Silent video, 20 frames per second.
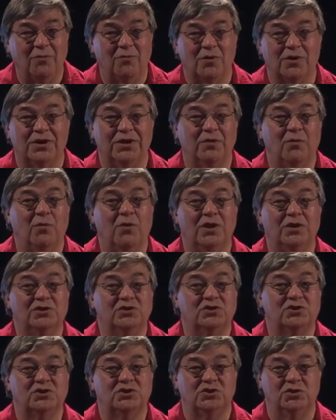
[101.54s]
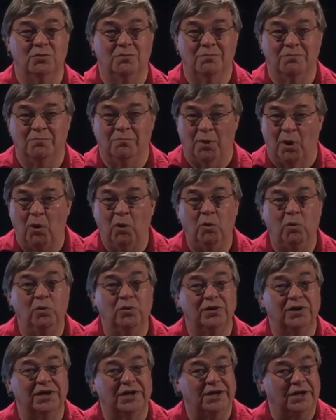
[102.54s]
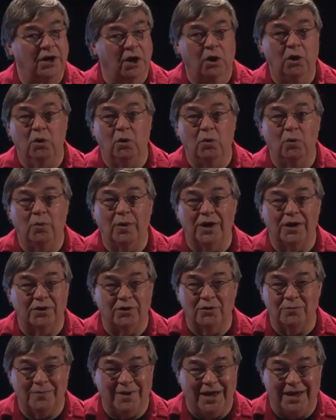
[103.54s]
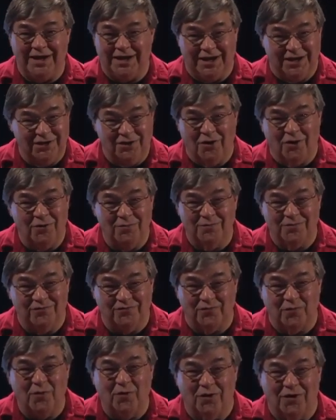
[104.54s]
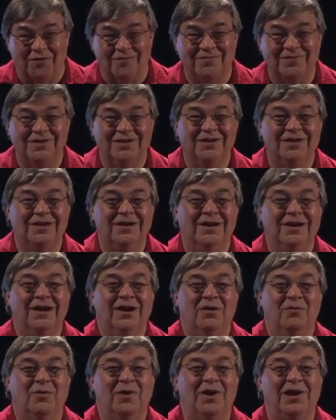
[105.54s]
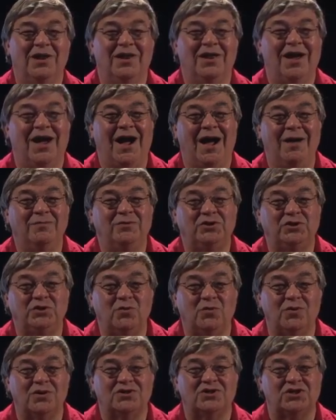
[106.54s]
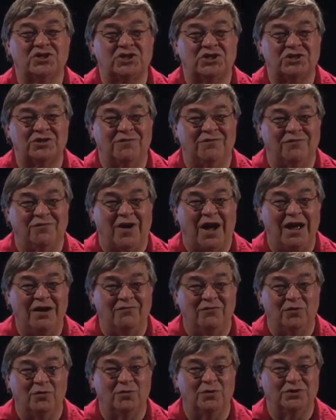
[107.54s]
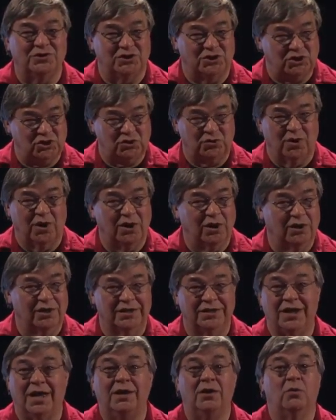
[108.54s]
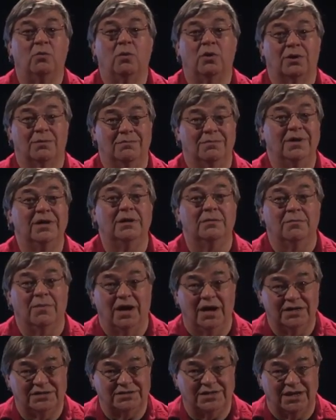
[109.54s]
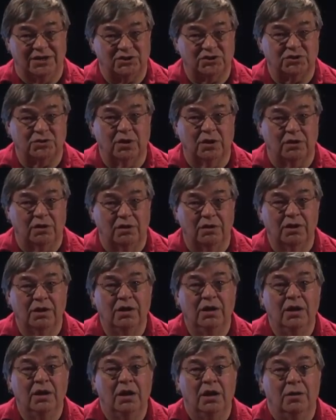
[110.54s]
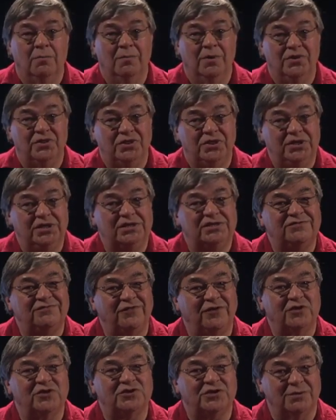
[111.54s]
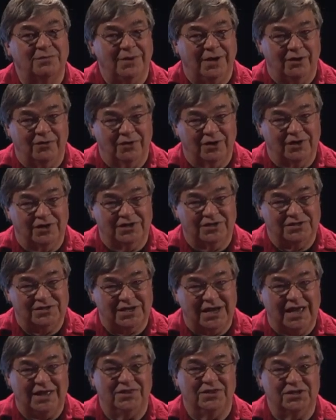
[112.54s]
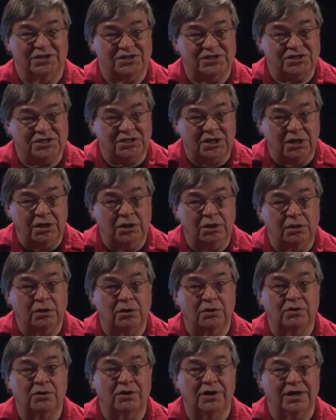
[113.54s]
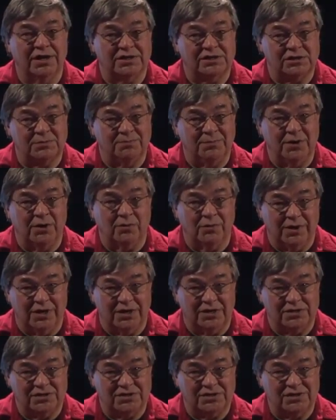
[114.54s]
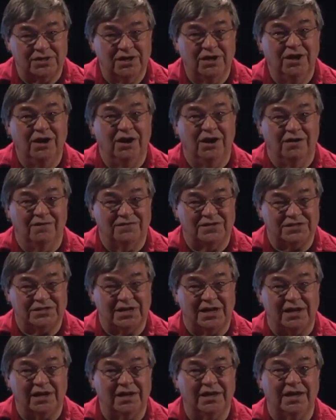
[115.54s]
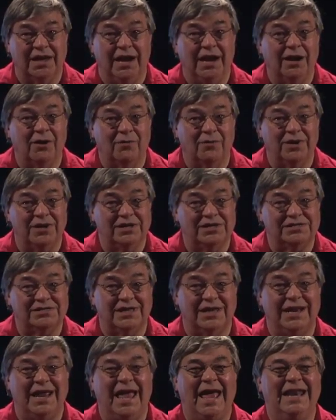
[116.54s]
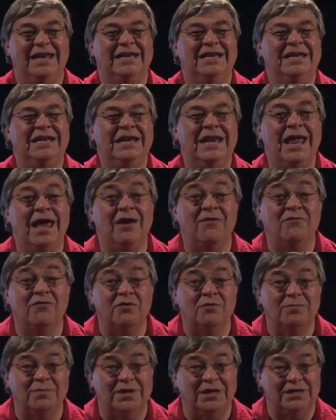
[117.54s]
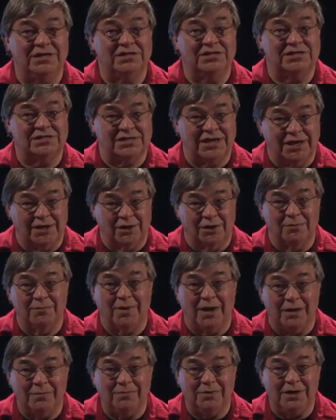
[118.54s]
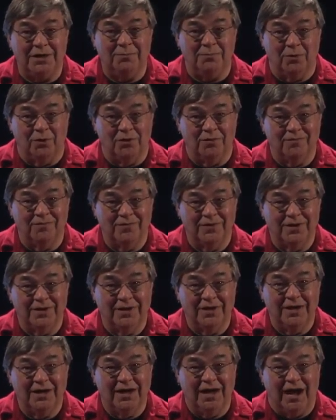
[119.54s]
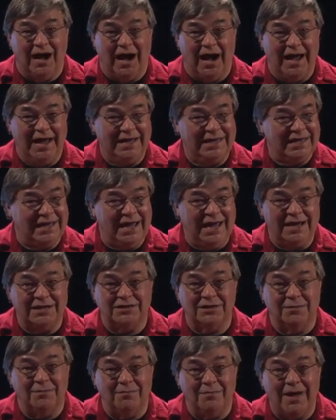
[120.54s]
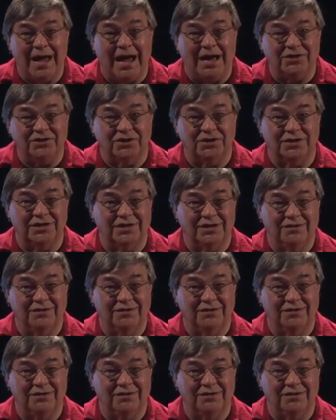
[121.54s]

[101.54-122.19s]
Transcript: were the ones to boldly go where no man had gone before. Well, I'm sure survival was a struggle, and I don't want to minimize that struggle, but these first Americans had the singular experience of settling areas that had never been settled by people. I can't imagine an